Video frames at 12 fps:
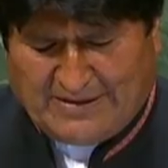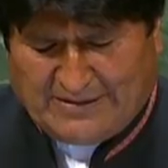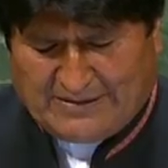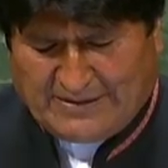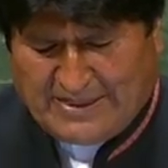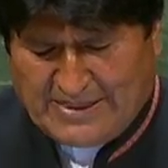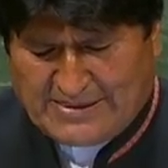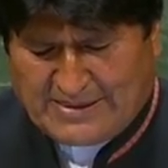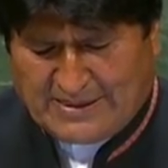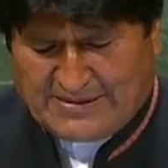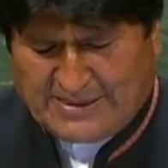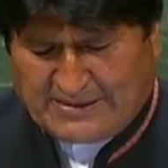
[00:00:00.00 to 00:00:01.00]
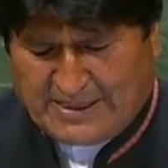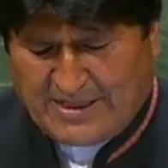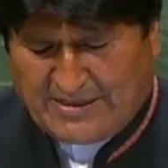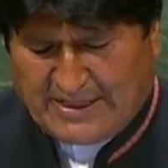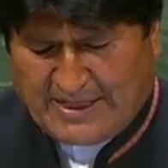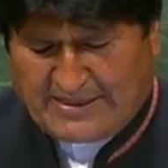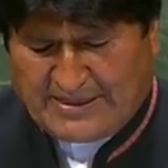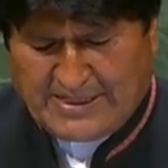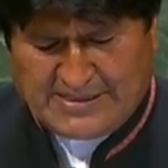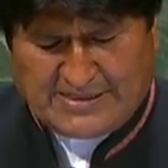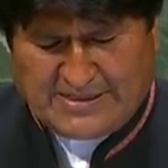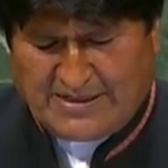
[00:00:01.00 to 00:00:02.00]
However,
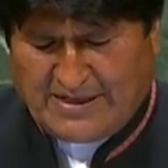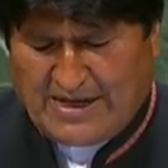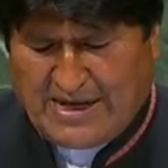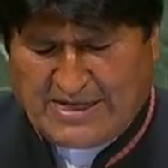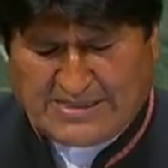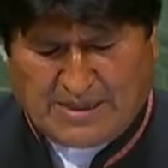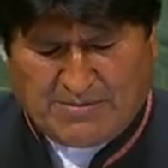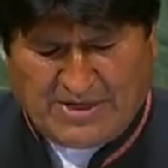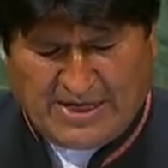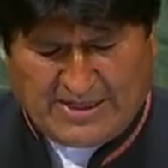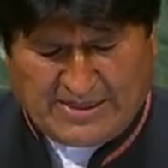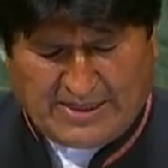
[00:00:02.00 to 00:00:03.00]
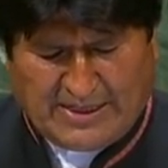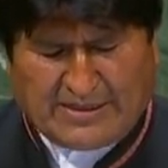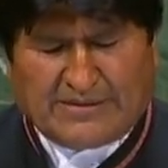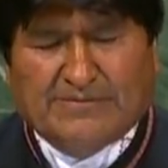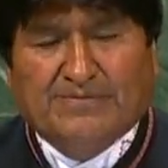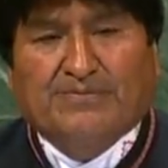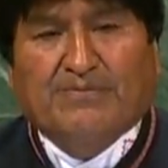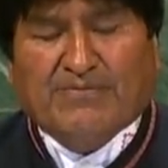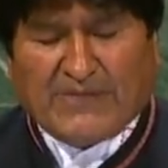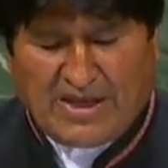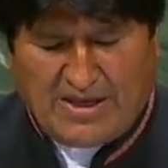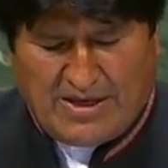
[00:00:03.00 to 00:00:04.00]
our case is very relevant to
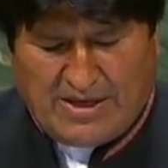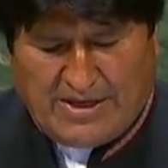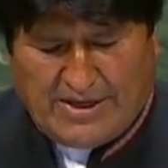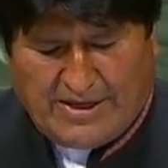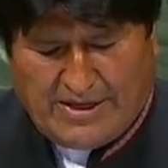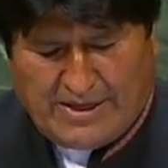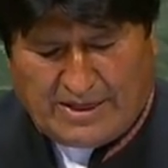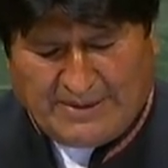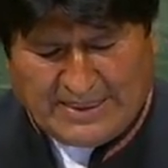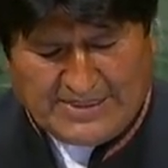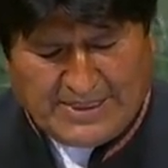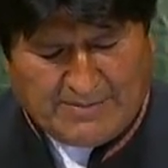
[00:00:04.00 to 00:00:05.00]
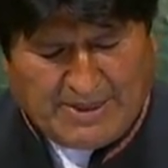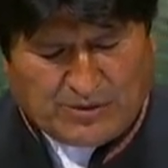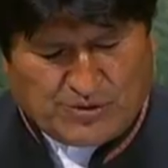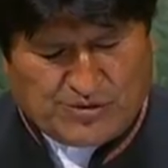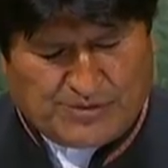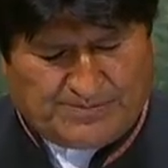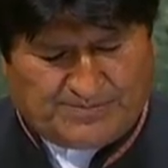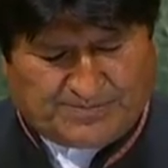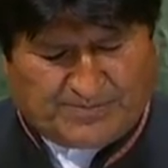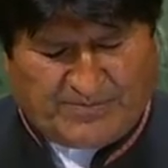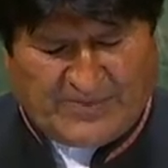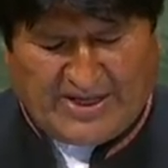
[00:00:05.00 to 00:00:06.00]
the theme of this
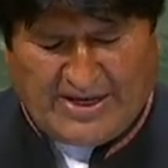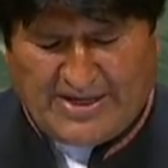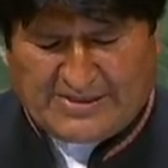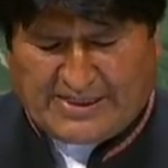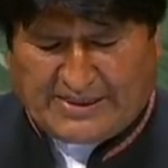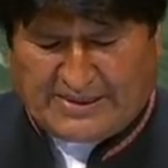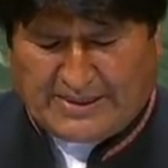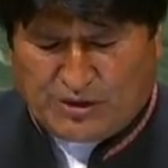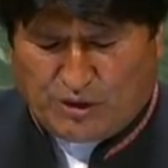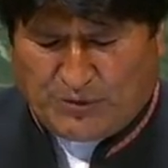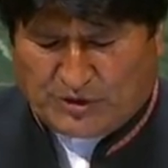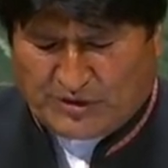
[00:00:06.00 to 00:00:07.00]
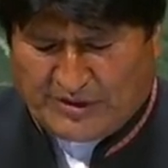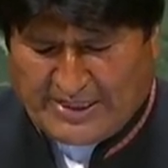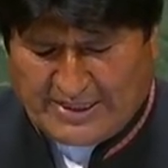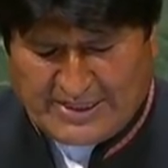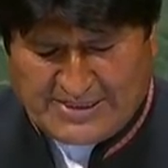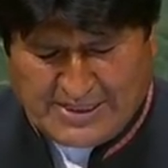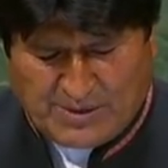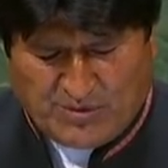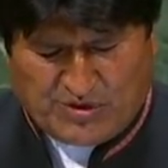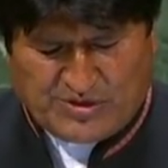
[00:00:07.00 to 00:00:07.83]
73rd session of the General Assembly.